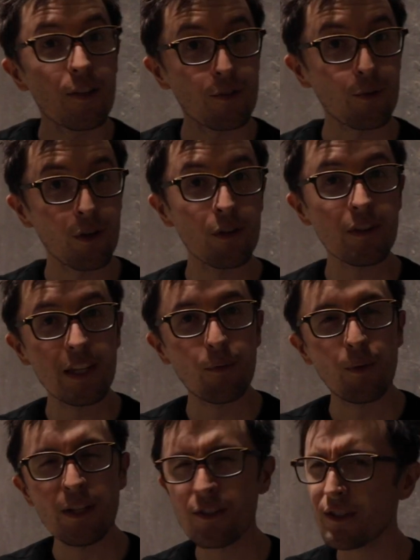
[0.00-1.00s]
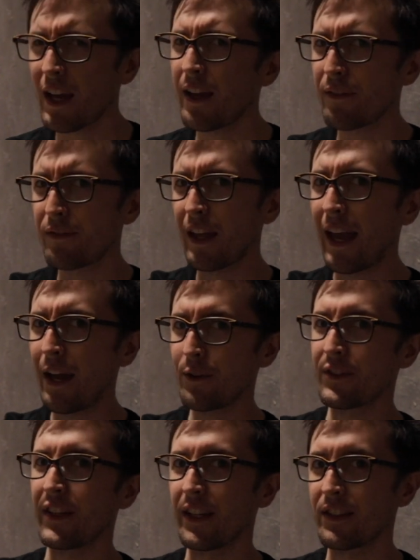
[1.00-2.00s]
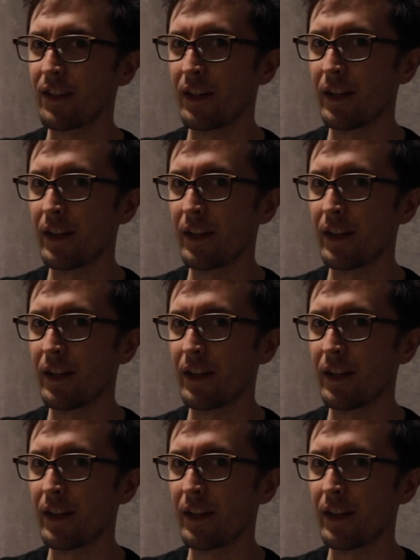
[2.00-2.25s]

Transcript: So currently we just have the house lights